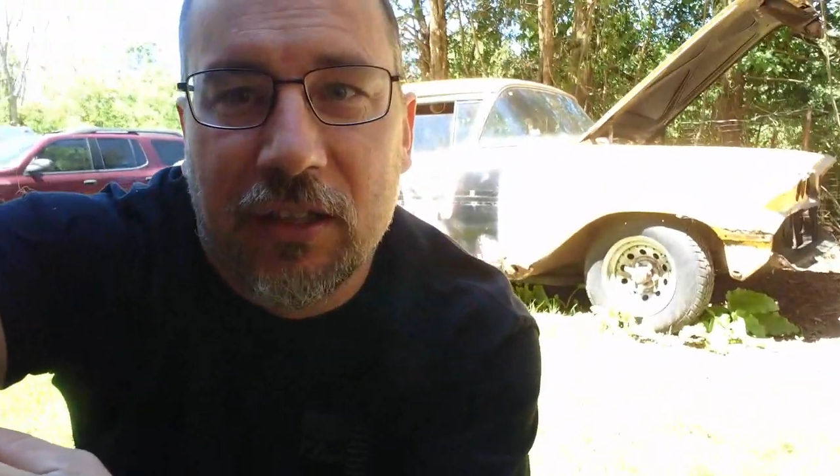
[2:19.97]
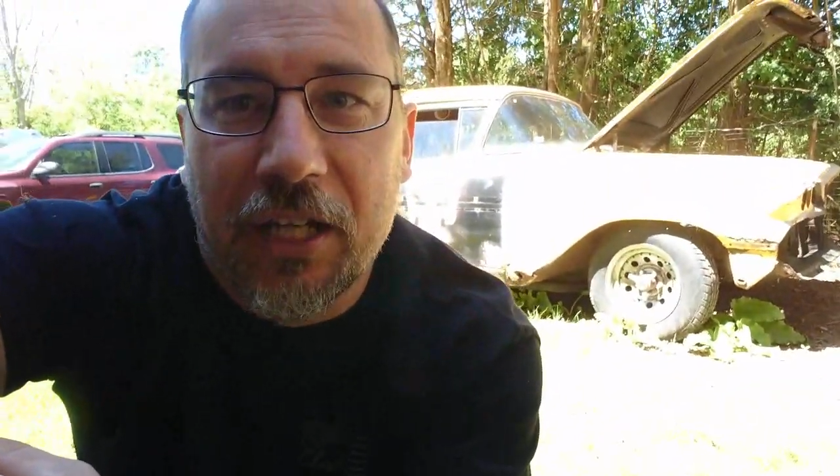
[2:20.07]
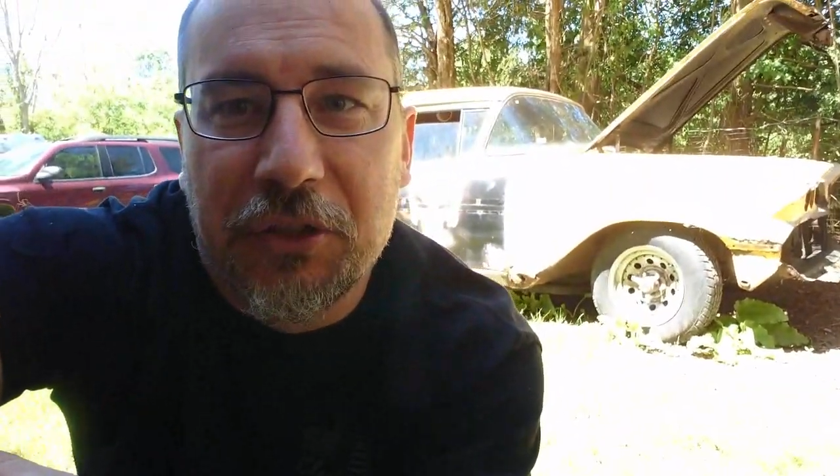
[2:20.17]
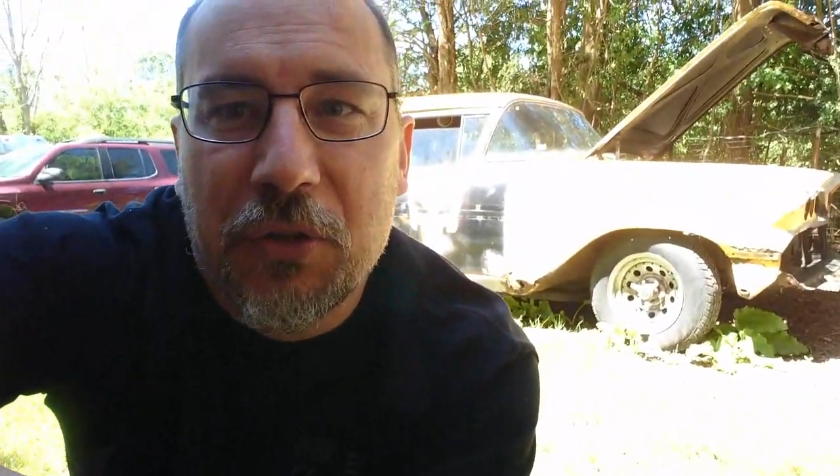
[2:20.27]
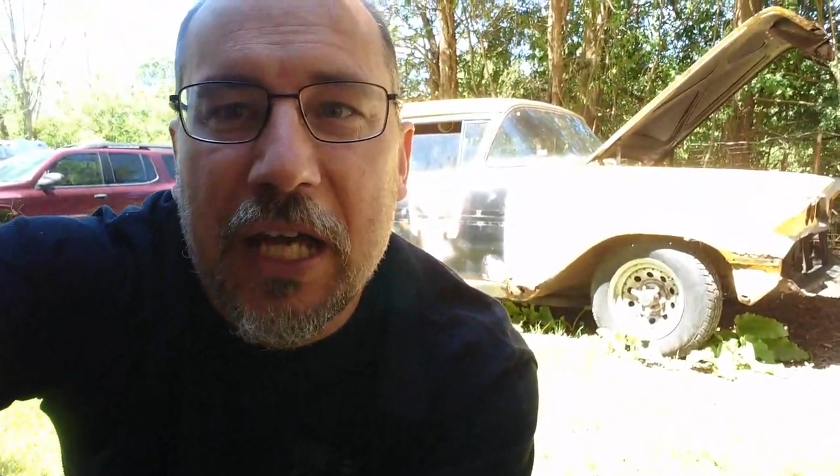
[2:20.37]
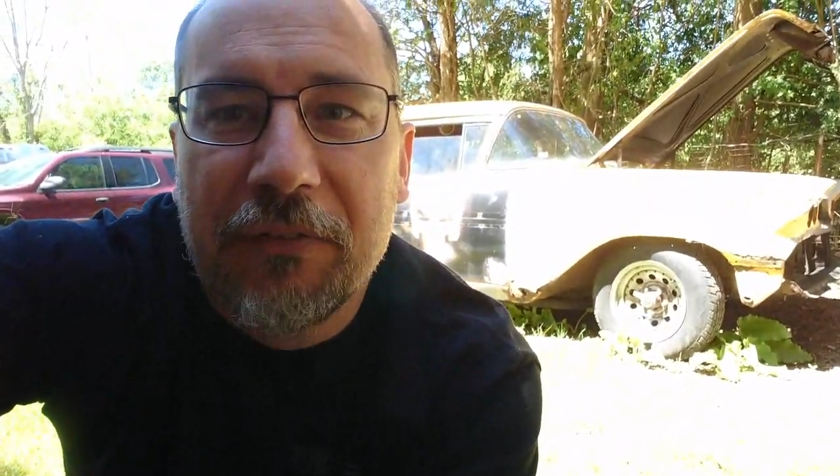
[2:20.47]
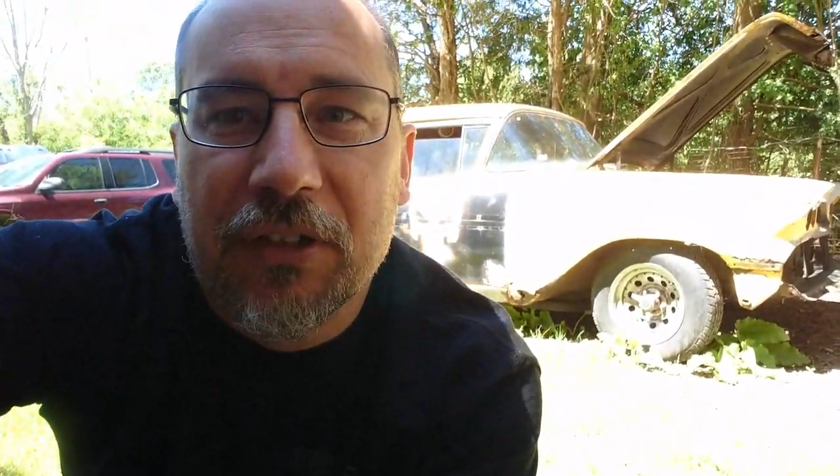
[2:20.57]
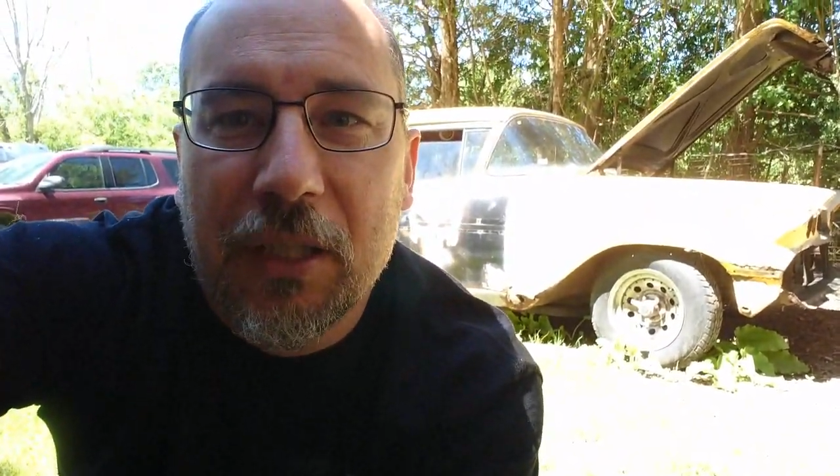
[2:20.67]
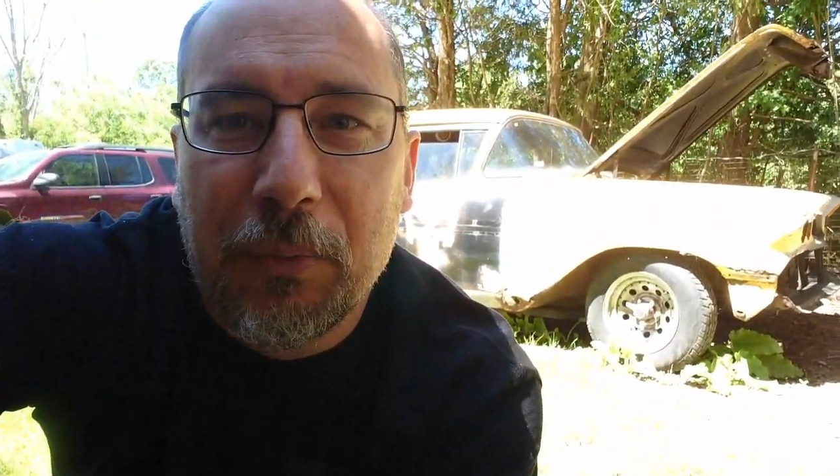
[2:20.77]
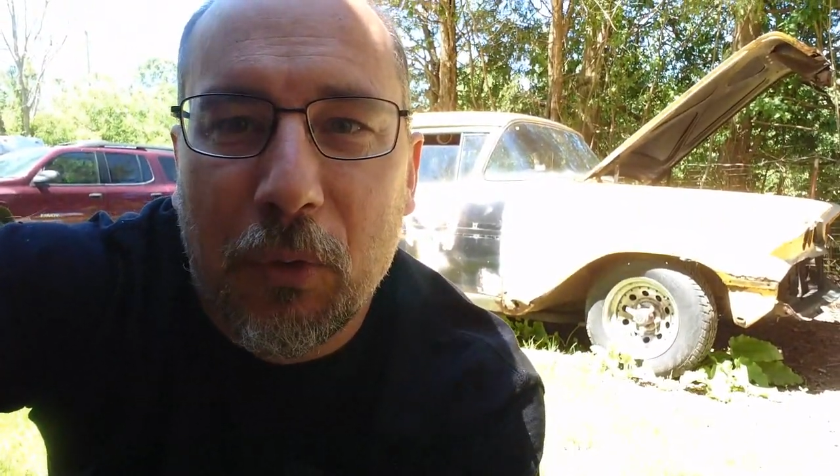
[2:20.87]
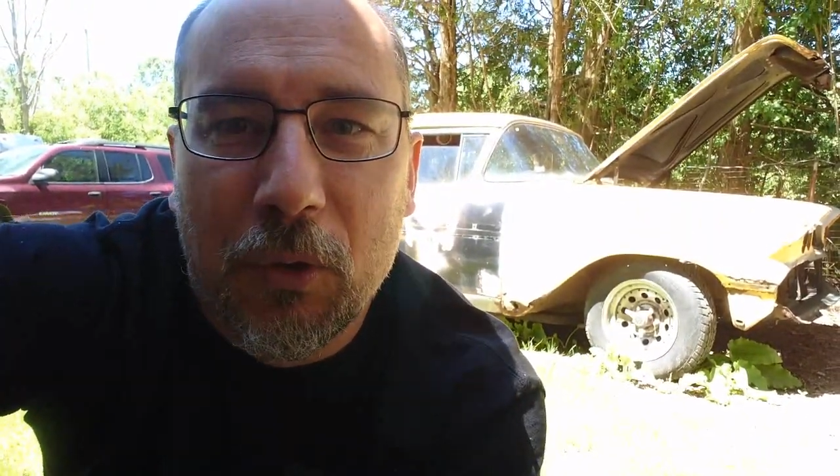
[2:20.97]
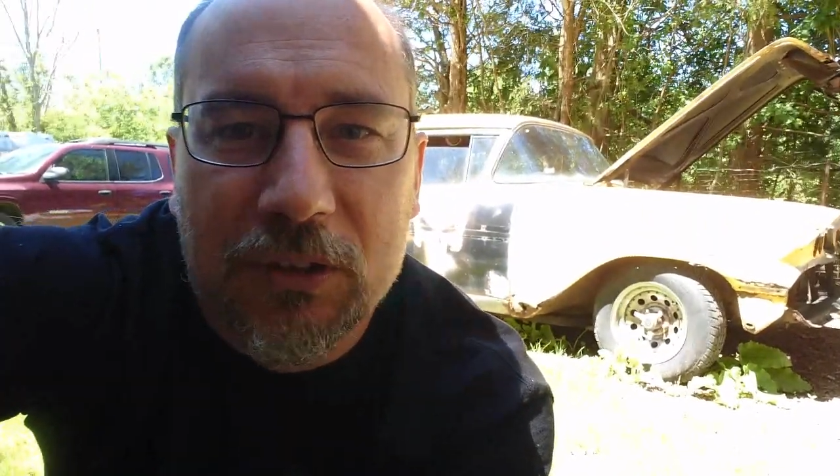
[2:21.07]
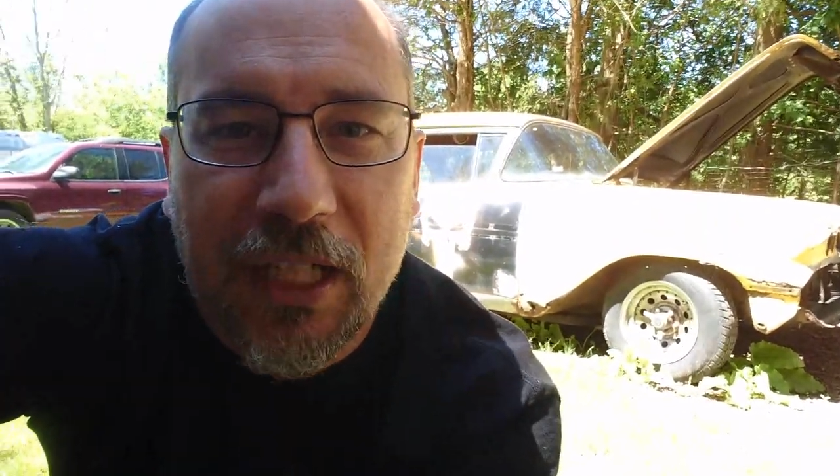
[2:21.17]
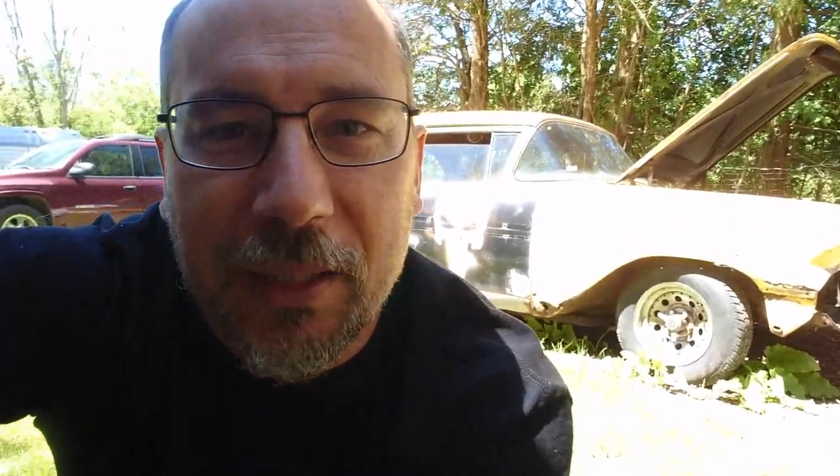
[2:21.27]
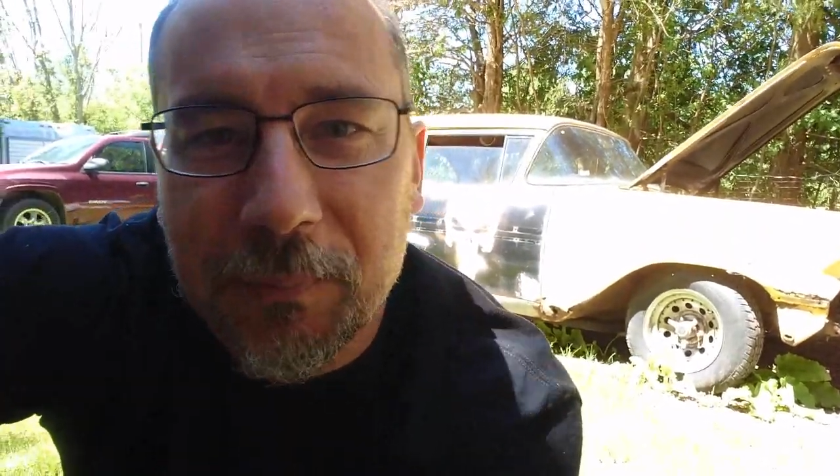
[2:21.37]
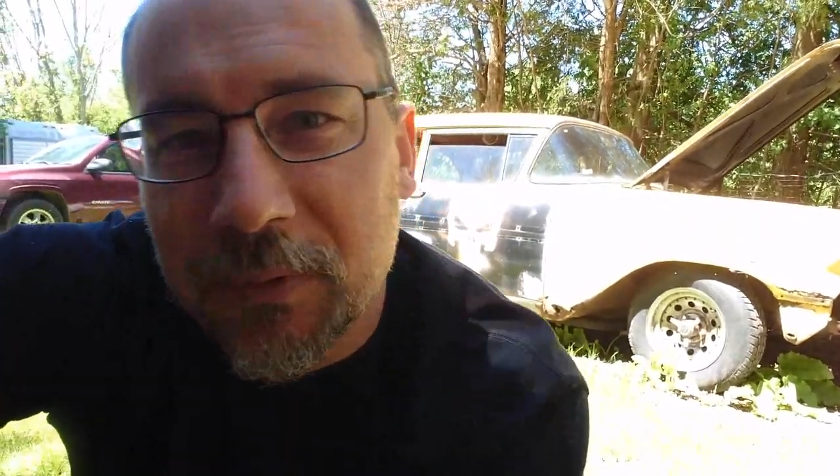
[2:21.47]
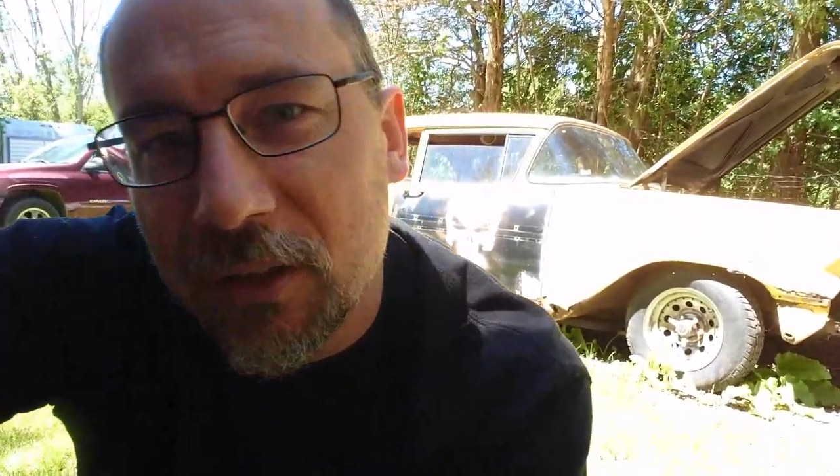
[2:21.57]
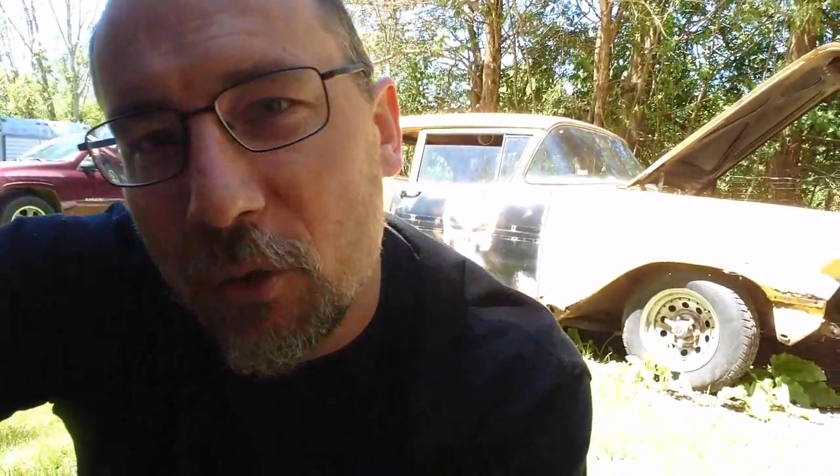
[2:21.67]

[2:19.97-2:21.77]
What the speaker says: I do have a couple old-time